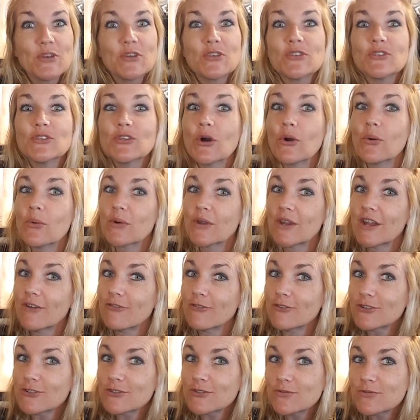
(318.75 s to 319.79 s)
So
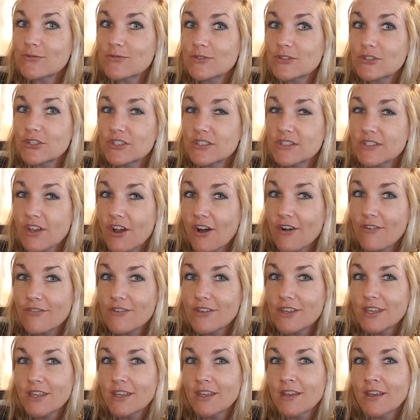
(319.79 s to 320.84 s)
whatever's
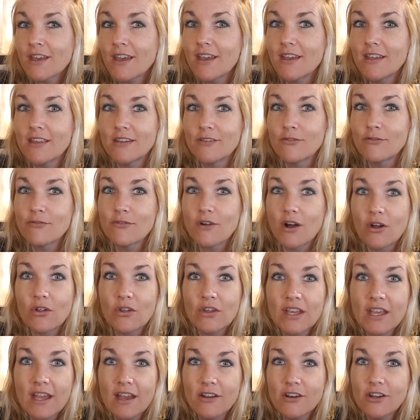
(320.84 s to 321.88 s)
dissolving and
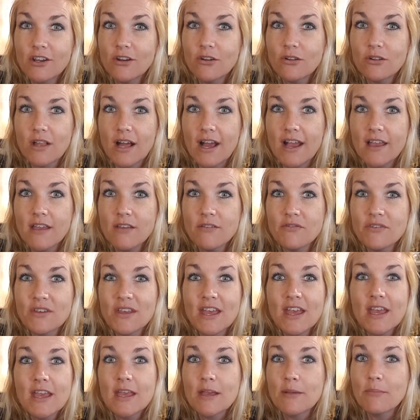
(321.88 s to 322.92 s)
falling out of your life,
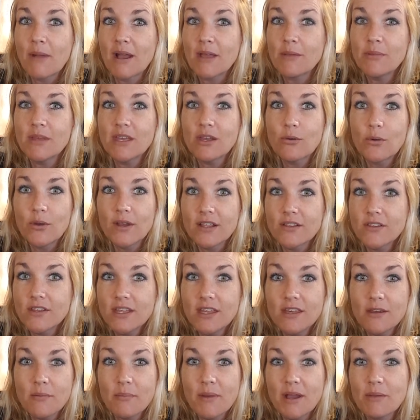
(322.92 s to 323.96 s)
it might be
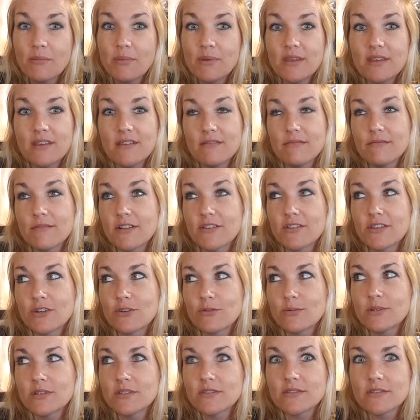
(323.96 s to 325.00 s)
quickly, it might be a
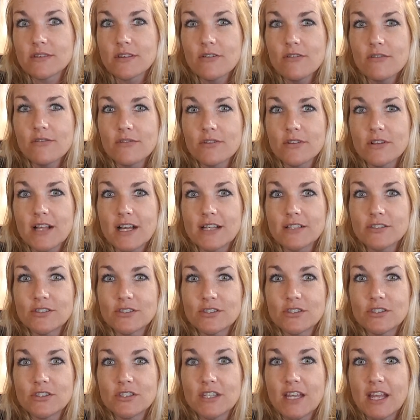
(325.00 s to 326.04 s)
little bit slow over the
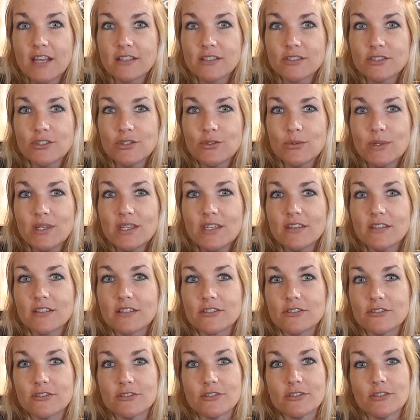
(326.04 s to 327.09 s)
next 2
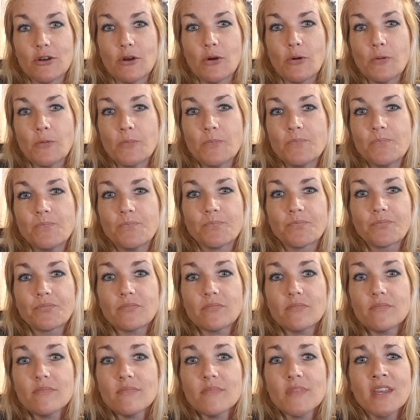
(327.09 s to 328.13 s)
weeks or so.
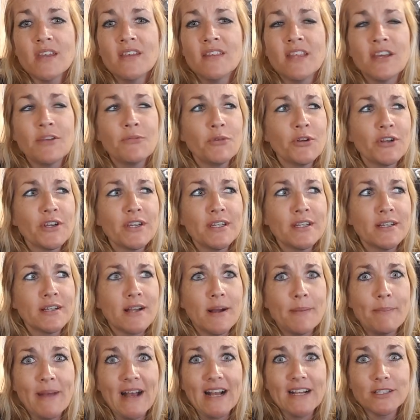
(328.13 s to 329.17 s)
And then we're going to
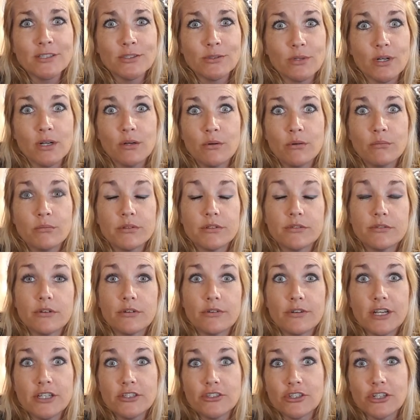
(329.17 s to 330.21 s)
come back to it when Pluto
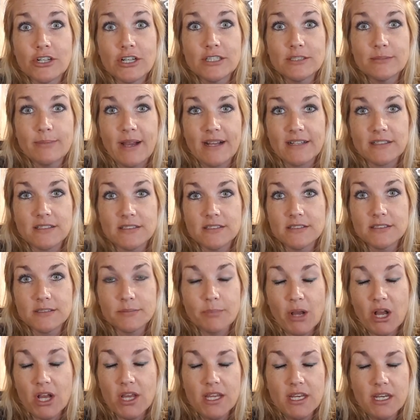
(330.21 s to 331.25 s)
retrogrades back to this
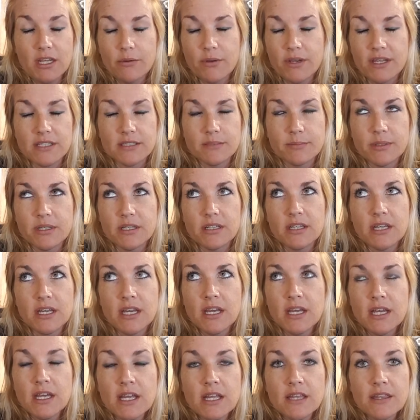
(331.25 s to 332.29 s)
spot anyways, but
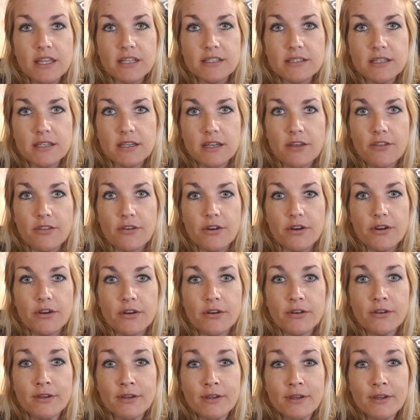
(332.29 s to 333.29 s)
that's another.